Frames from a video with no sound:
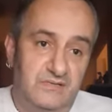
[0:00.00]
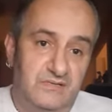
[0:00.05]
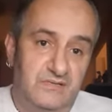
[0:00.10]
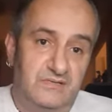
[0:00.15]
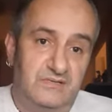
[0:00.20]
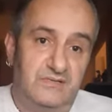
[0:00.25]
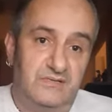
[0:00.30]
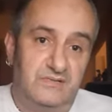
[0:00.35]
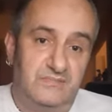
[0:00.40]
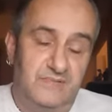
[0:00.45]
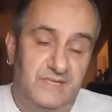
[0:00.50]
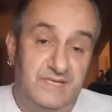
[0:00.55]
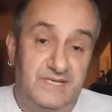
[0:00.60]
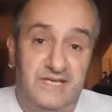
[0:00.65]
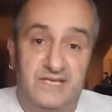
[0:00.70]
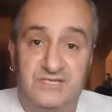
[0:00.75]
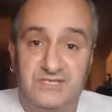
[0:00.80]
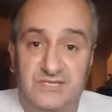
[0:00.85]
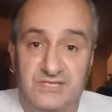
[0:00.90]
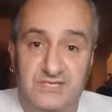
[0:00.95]
Um, he
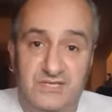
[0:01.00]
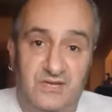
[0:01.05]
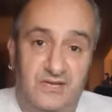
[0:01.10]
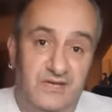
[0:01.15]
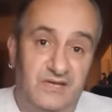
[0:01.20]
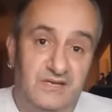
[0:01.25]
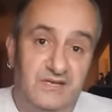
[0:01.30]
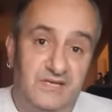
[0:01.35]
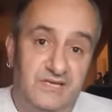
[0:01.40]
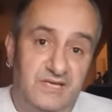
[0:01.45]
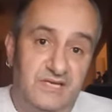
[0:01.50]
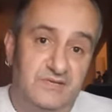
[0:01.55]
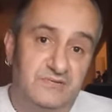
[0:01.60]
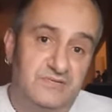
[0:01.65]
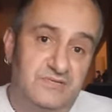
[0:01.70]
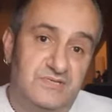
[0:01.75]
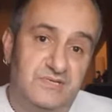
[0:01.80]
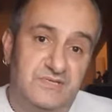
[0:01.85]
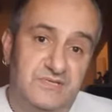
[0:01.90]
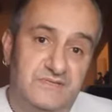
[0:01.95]
gets the title and he
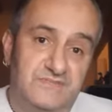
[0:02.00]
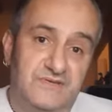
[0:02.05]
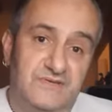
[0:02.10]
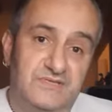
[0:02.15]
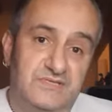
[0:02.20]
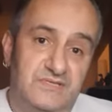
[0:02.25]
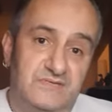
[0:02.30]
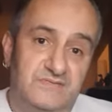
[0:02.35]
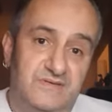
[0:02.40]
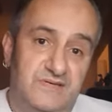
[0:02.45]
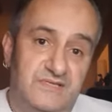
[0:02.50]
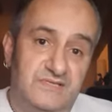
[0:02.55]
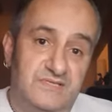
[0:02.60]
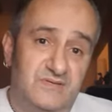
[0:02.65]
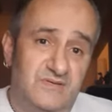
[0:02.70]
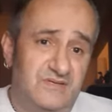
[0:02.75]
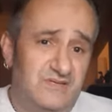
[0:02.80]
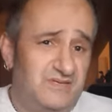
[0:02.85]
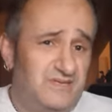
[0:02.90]
loses it in his first defence.